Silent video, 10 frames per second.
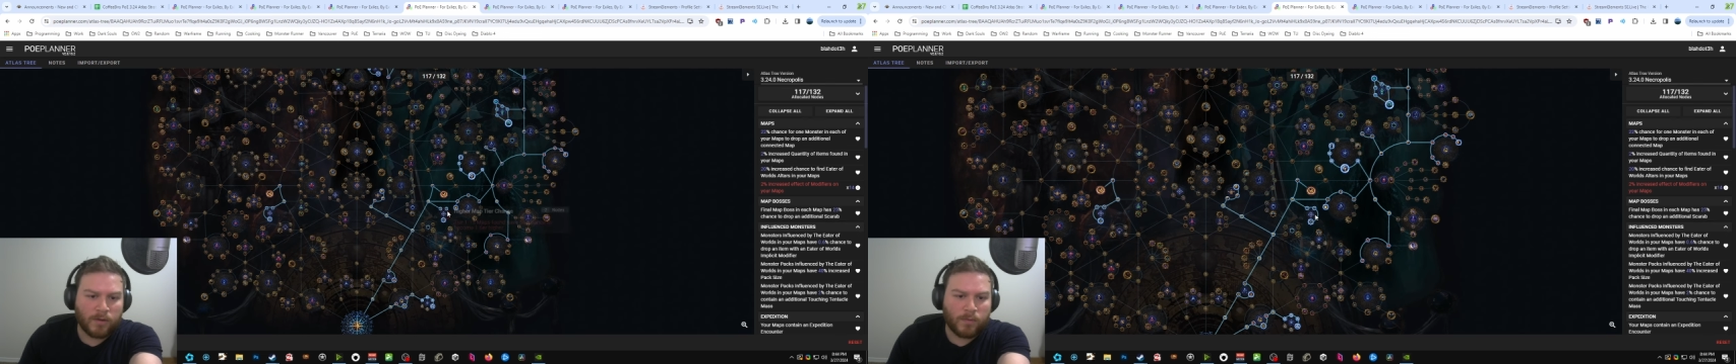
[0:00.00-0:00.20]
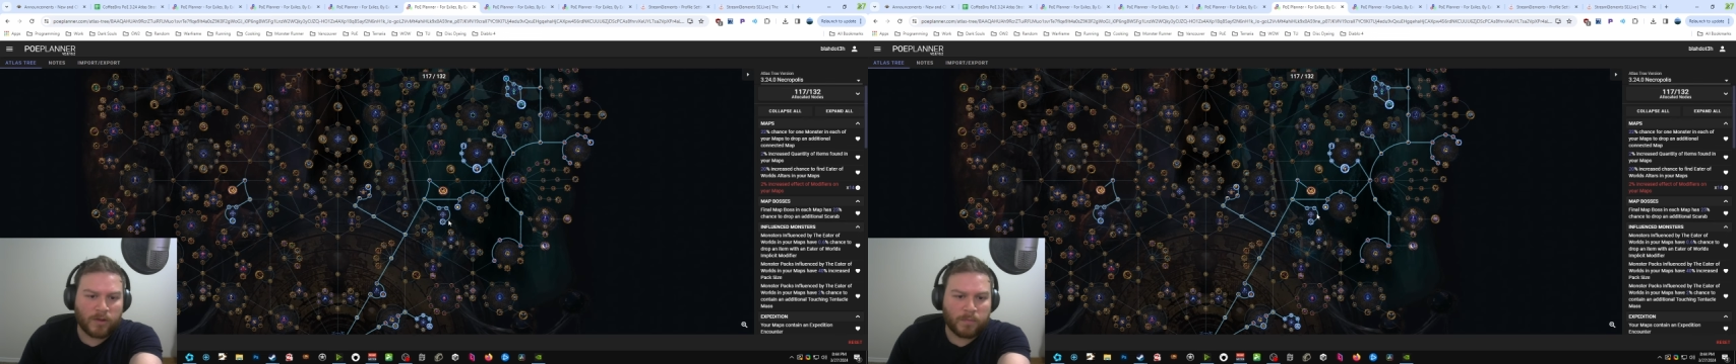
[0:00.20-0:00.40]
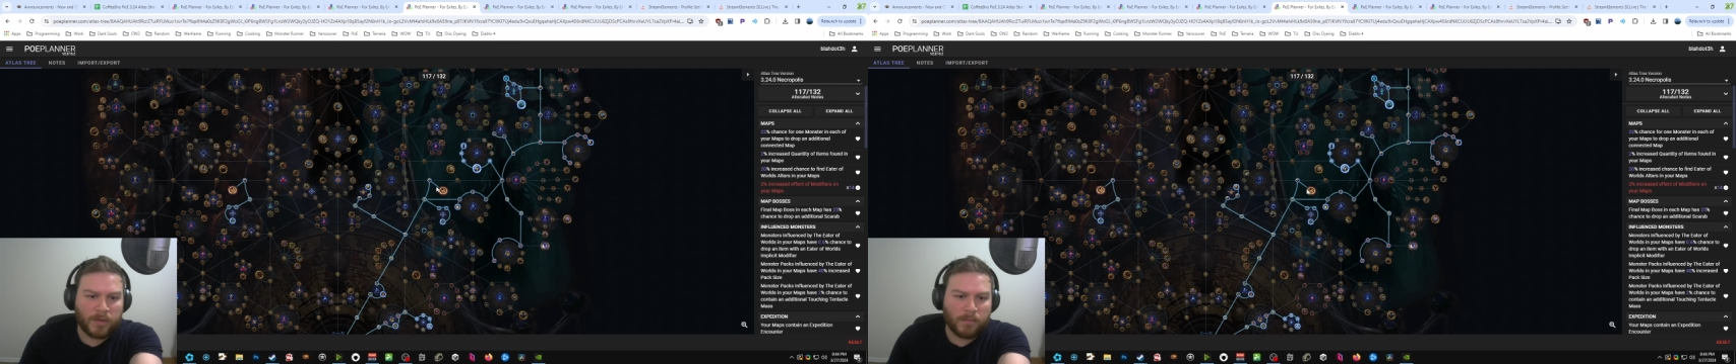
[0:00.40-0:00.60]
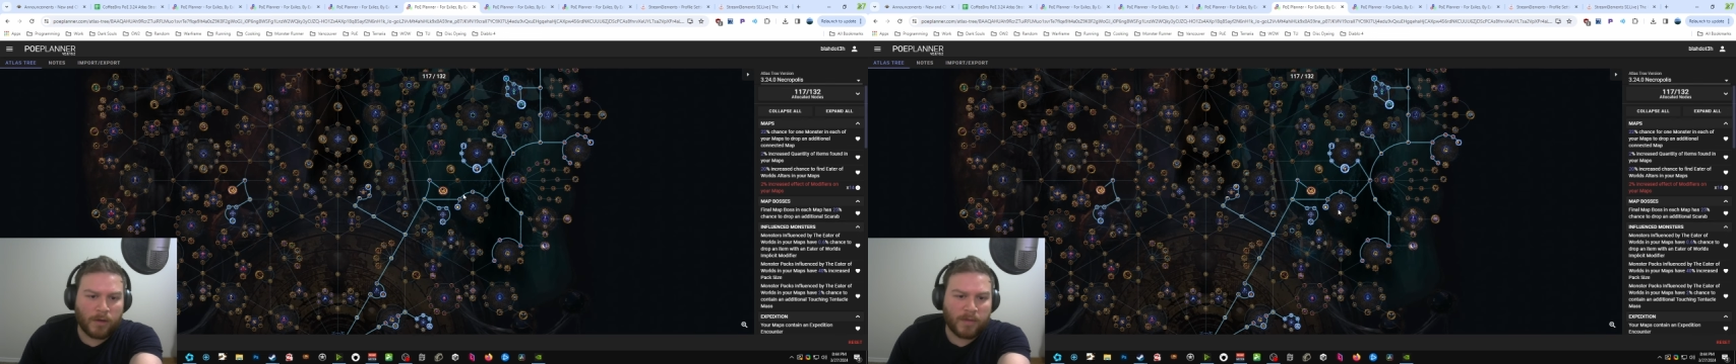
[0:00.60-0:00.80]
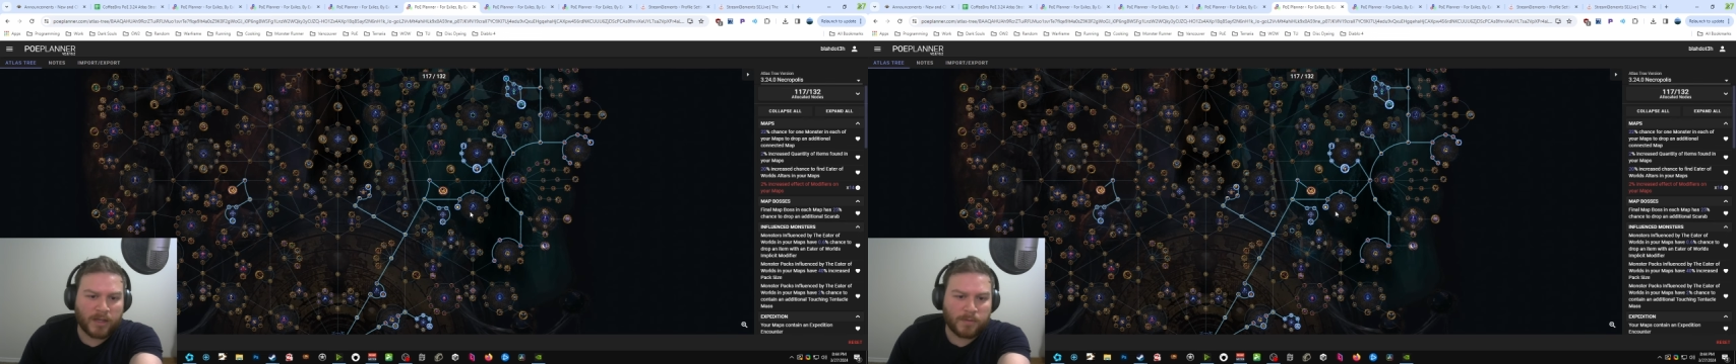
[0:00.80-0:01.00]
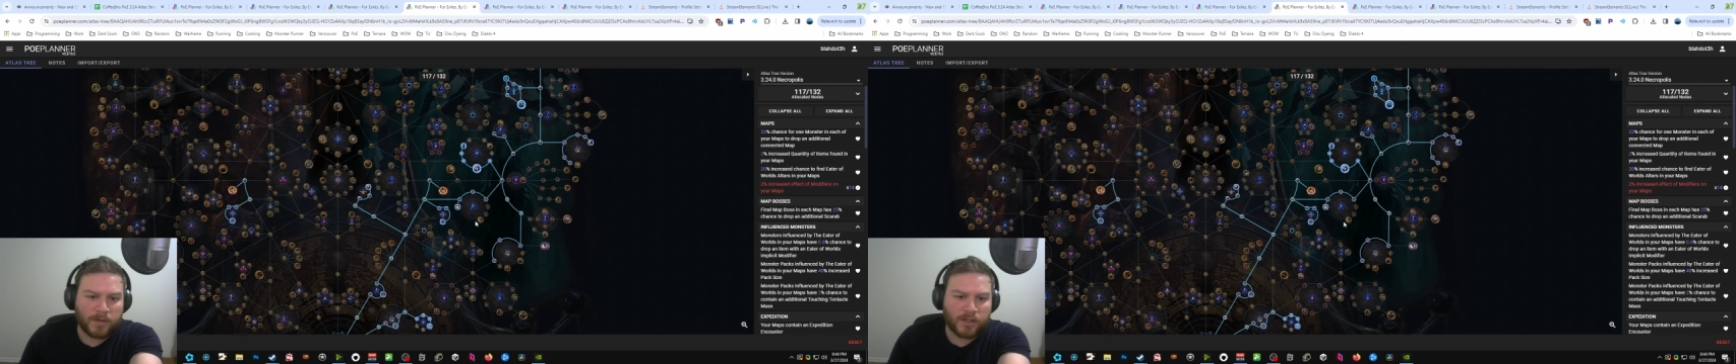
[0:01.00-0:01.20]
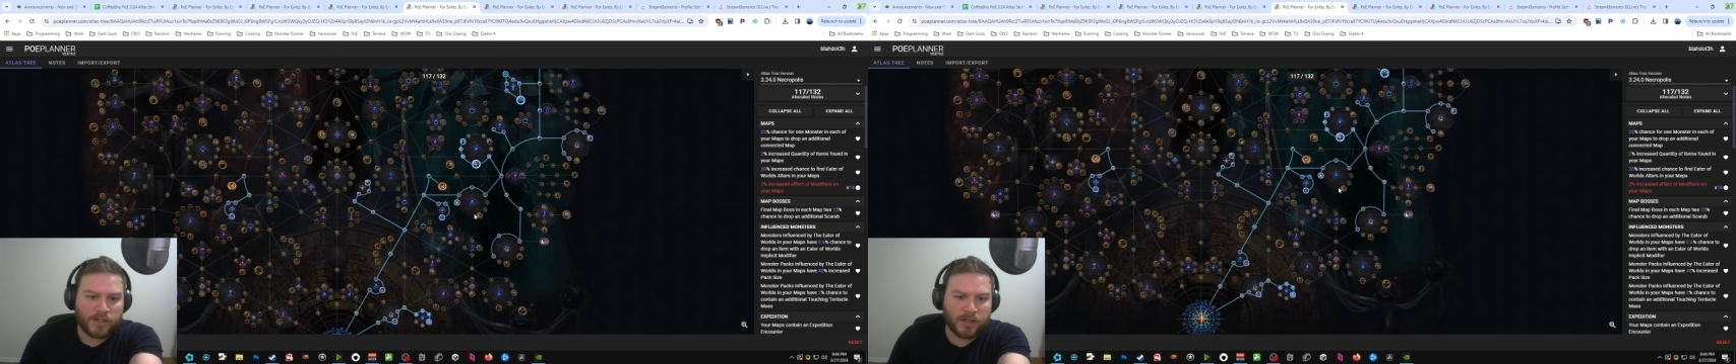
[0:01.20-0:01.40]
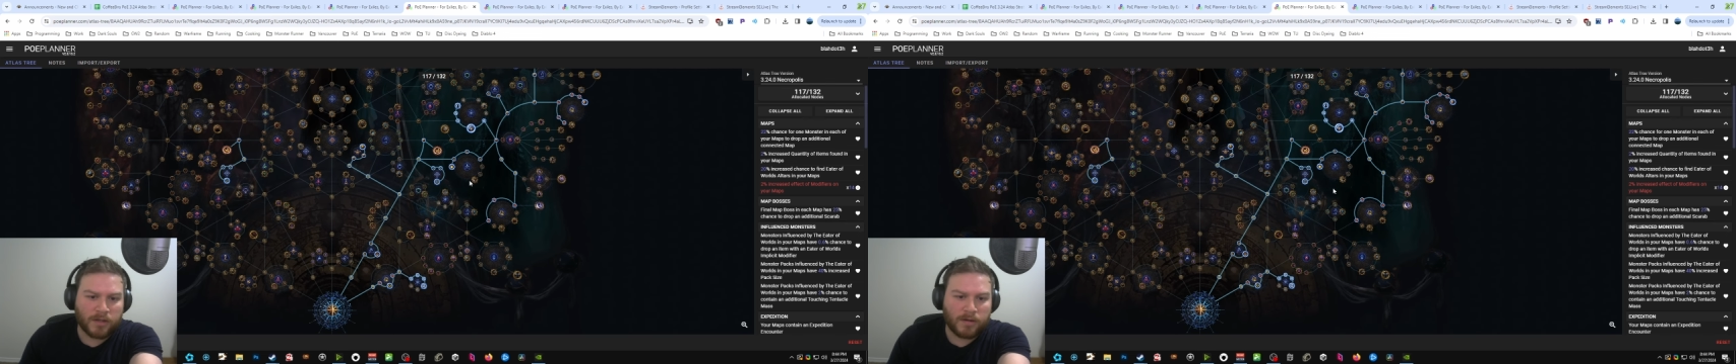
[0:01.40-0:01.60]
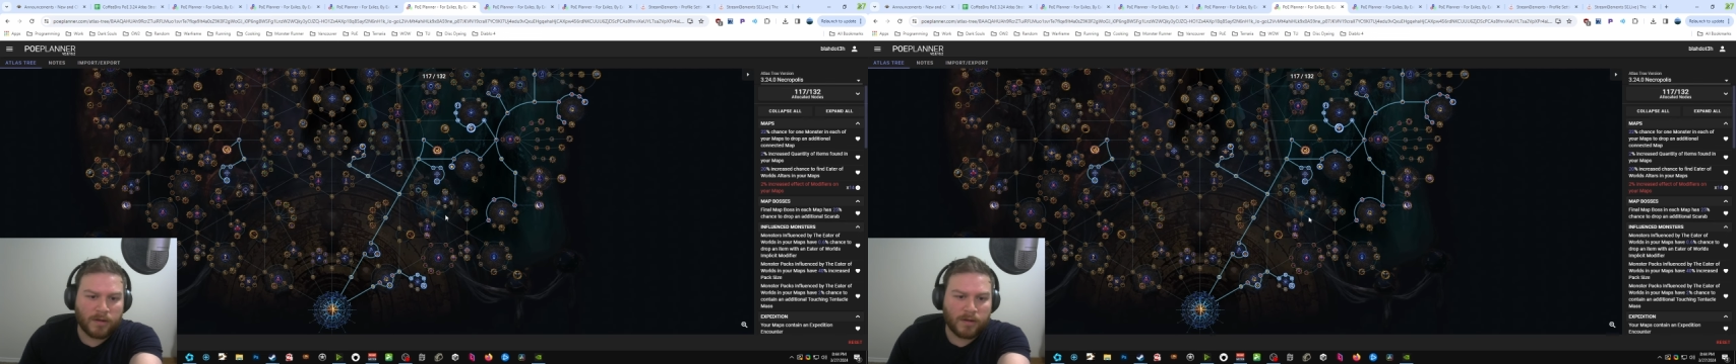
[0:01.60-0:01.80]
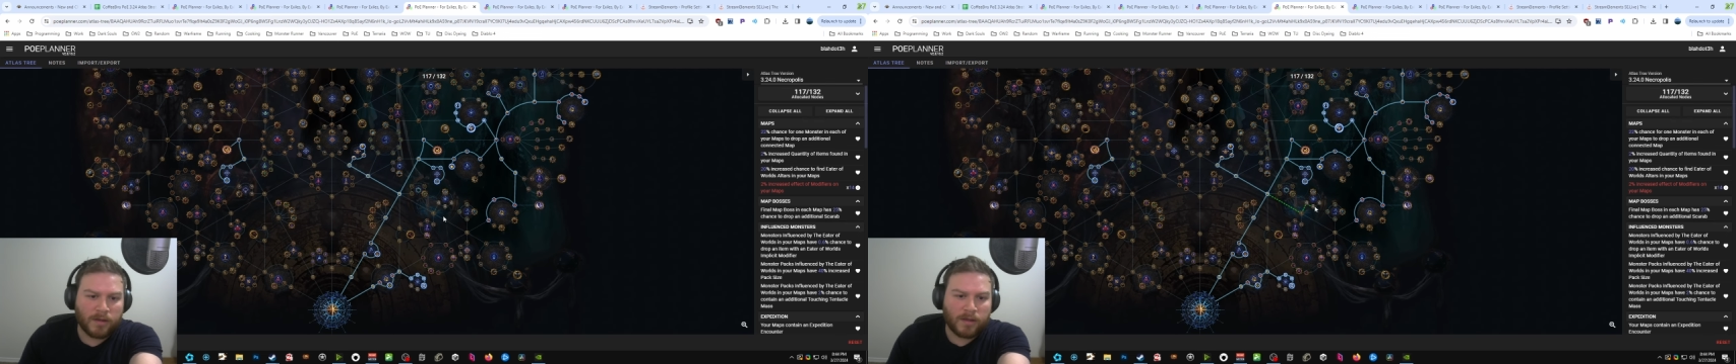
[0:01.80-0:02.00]
with Big Bomb Expedition
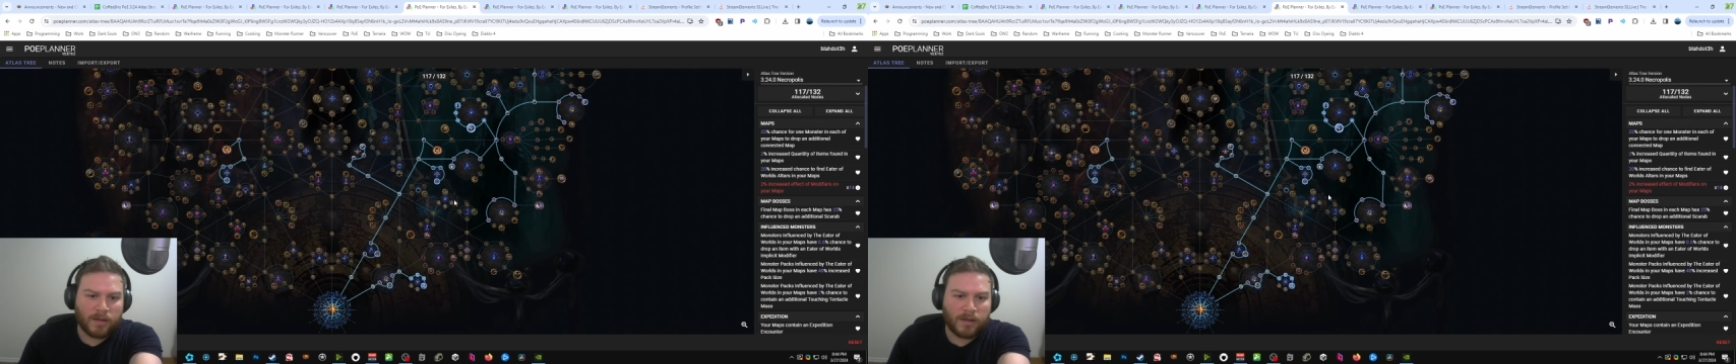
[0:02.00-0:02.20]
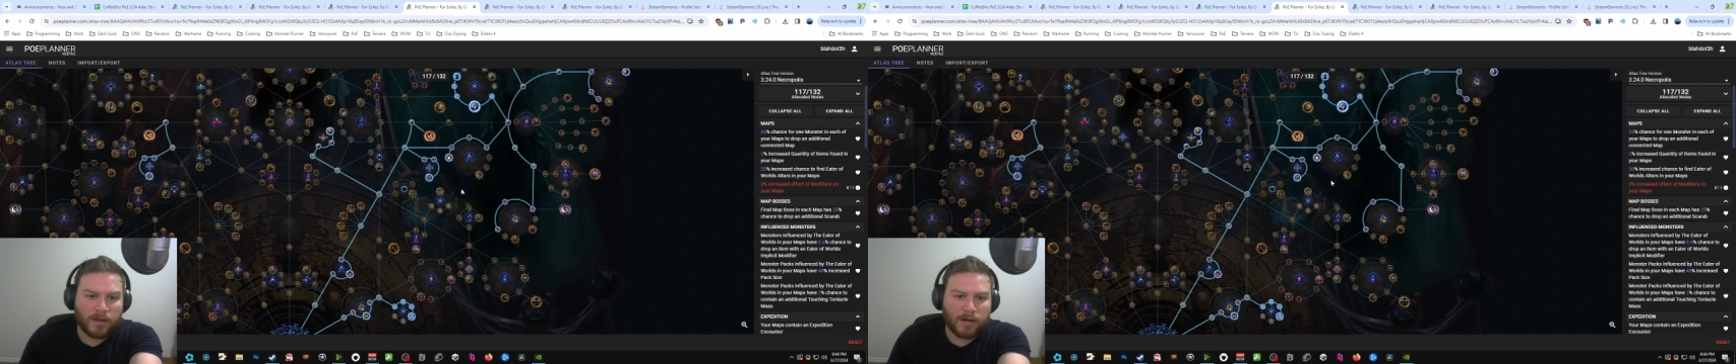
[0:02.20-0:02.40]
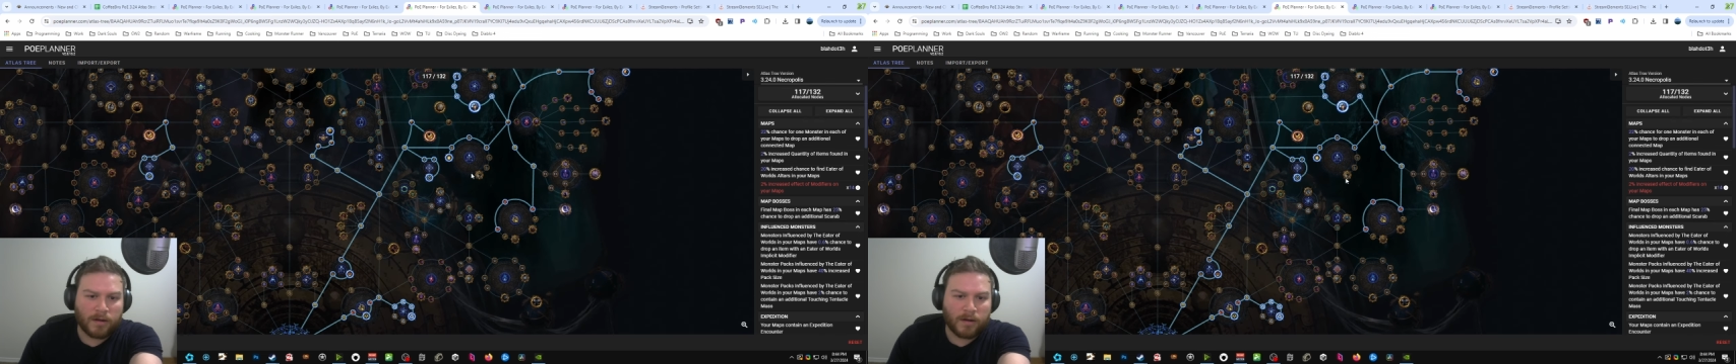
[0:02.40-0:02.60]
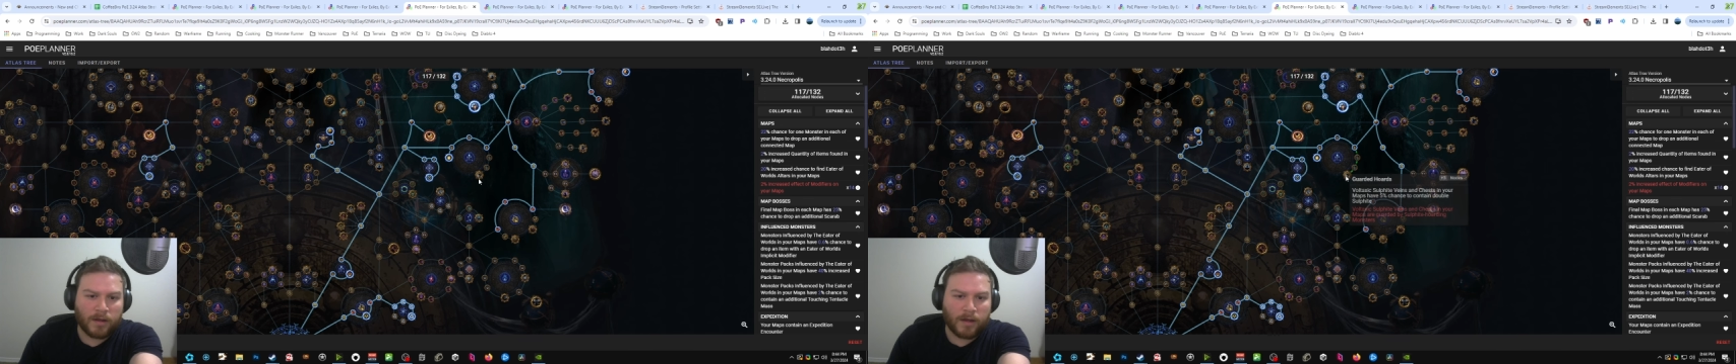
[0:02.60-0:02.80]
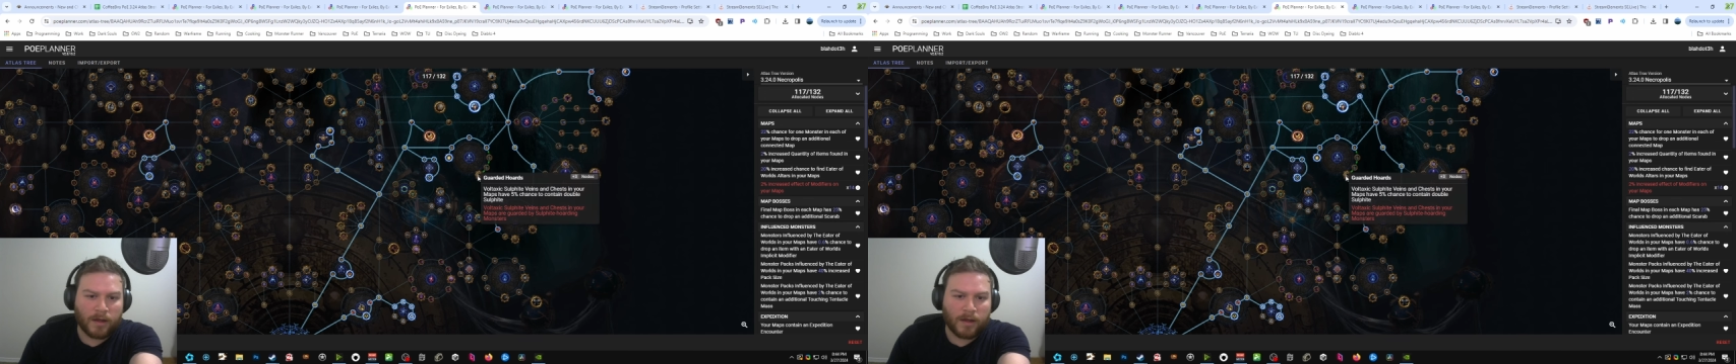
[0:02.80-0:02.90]
here.